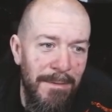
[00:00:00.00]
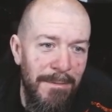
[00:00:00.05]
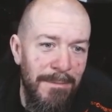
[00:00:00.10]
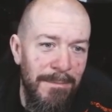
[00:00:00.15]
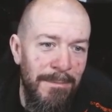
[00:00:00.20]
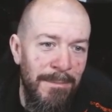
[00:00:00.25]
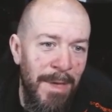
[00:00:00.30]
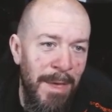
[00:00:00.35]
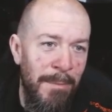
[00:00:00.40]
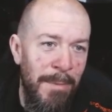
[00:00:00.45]

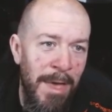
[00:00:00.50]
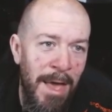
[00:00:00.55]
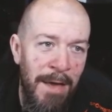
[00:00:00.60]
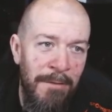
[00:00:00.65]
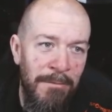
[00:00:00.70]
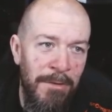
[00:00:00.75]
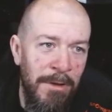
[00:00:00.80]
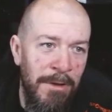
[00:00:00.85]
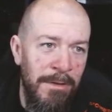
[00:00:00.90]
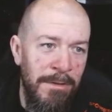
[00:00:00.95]
Maybe
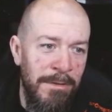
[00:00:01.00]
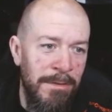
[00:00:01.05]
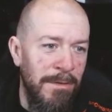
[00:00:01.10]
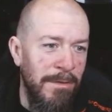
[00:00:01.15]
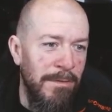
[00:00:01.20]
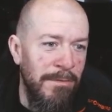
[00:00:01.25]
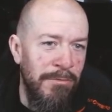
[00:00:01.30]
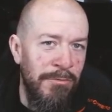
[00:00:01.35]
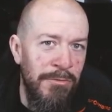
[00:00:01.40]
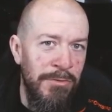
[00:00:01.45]
I've
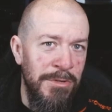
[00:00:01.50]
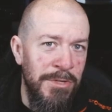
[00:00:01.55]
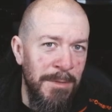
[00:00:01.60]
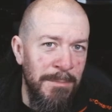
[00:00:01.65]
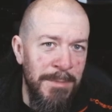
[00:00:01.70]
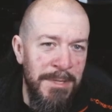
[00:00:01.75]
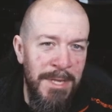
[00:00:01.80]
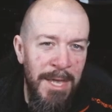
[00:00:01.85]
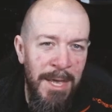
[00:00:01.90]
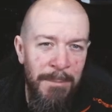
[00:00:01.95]
gone through
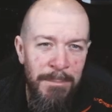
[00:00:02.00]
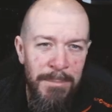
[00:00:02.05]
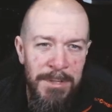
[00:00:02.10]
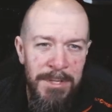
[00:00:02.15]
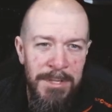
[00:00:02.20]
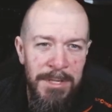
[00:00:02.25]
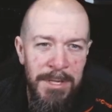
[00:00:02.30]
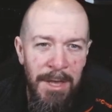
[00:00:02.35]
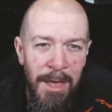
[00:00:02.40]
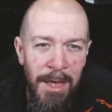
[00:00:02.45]
some
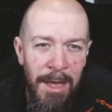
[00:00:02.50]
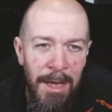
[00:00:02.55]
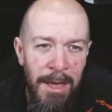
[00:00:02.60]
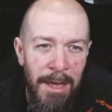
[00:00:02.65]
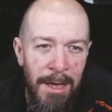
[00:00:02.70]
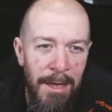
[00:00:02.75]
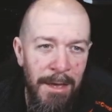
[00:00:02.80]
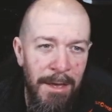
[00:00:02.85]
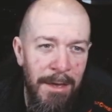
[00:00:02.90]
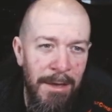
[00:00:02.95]
steps
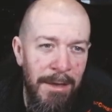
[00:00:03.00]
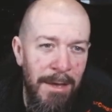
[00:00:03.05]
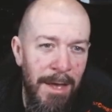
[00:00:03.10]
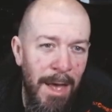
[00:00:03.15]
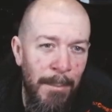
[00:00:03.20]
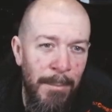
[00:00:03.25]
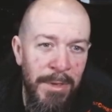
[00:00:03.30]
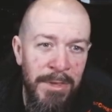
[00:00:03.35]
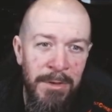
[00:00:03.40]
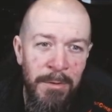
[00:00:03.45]

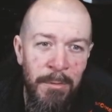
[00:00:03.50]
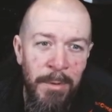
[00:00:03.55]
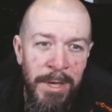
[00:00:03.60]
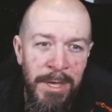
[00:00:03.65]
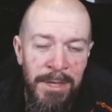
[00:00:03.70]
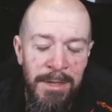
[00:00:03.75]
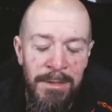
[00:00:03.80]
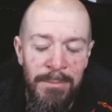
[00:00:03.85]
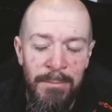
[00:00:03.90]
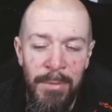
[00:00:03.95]
a bit
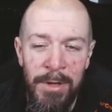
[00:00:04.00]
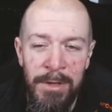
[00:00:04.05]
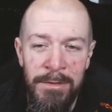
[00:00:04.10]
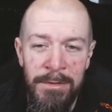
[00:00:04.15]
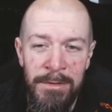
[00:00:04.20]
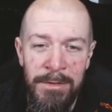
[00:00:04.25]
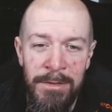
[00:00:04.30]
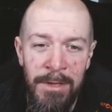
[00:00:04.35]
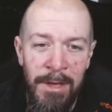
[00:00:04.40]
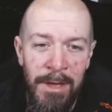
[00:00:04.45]
quick,
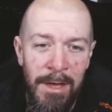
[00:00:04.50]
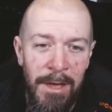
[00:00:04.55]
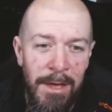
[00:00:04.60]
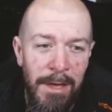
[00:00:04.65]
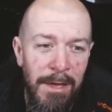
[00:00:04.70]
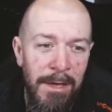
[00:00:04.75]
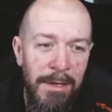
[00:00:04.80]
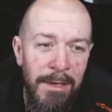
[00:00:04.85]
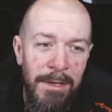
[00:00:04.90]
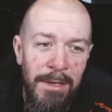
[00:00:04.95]
but
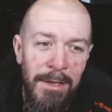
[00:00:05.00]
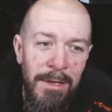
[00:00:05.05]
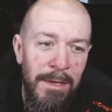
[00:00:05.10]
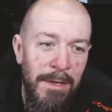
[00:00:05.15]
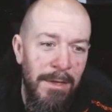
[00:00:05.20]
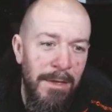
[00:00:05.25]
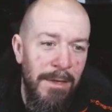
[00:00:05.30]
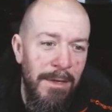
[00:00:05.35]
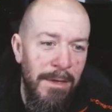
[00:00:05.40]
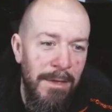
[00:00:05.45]

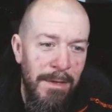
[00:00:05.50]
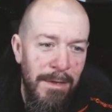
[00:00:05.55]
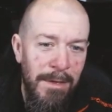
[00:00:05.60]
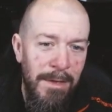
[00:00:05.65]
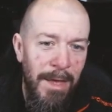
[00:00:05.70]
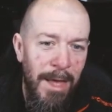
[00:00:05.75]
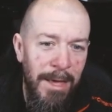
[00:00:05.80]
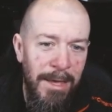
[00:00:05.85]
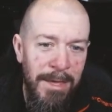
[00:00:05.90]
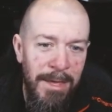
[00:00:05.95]

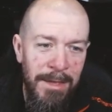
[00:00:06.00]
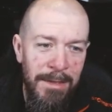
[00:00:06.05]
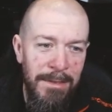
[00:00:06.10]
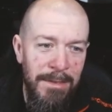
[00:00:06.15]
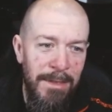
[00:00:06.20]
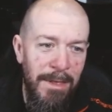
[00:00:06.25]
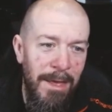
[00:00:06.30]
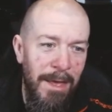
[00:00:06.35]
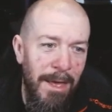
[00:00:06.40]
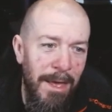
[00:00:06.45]
I
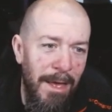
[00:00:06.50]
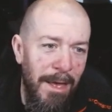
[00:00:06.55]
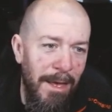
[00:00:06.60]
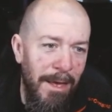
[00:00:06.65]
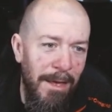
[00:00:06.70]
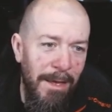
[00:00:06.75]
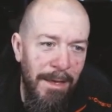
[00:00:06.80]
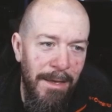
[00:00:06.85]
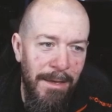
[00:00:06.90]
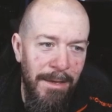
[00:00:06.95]
can
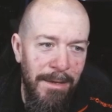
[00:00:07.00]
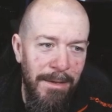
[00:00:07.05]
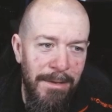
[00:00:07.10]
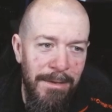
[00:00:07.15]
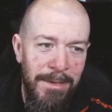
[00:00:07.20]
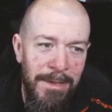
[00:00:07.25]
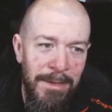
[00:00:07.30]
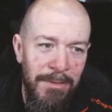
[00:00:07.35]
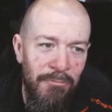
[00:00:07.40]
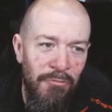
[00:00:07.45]

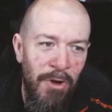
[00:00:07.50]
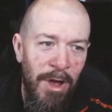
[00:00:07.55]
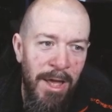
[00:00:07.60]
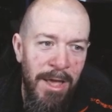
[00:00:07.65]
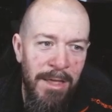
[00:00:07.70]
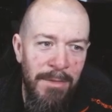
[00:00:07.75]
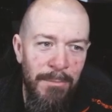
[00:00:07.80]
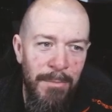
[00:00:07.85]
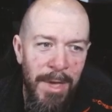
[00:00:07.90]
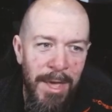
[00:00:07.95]
try
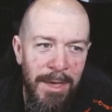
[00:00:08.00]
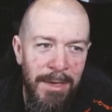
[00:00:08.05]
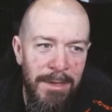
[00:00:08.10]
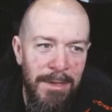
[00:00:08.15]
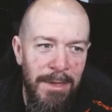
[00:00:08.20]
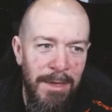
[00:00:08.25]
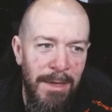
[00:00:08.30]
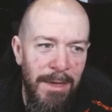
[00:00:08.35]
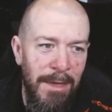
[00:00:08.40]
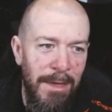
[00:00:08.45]
and
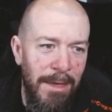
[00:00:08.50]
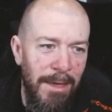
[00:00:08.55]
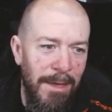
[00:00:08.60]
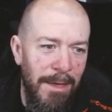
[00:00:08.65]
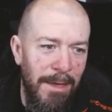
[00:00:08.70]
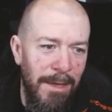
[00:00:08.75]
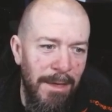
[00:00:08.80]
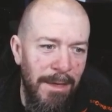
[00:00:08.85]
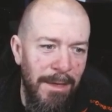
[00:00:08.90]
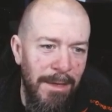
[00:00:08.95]
make
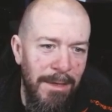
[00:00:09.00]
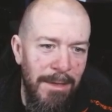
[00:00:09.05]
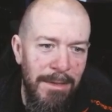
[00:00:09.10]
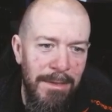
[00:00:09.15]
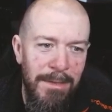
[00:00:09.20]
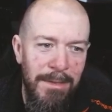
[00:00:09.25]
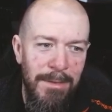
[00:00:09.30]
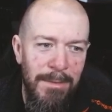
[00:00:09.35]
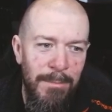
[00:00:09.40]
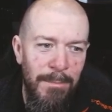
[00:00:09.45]

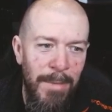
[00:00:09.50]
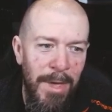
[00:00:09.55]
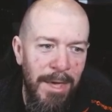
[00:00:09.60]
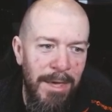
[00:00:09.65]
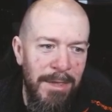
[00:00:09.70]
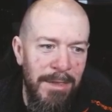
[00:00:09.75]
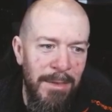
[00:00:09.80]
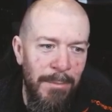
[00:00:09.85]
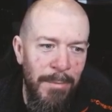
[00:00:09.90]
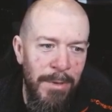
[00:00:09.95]

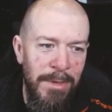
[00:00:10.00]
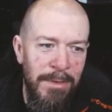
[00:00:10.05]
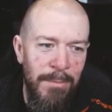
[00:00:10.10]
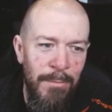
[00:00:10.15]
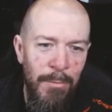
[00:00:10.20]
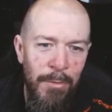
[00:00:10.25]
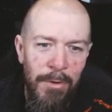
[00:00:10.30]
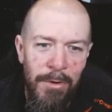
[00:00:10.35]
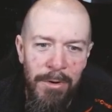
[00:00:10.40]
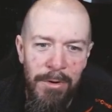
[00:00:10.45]
it a bit
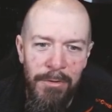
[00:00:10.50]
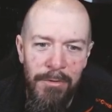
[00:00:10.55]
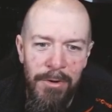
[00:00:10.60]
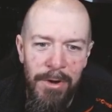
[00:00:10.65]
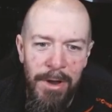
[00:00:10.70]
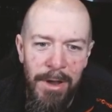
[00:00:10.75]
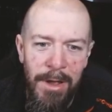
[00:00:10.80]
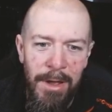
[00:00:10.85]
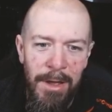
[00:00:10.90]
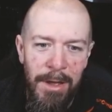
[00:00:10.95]

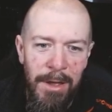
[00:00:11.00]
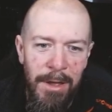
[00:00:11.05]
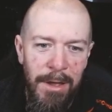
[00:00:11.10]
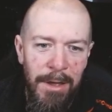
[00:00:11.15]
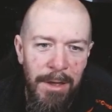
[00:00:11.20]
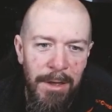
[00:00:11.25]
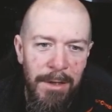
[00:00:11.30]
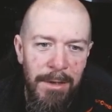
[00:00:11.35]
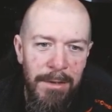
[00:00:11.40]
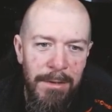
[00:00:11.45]

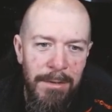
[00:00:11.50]
more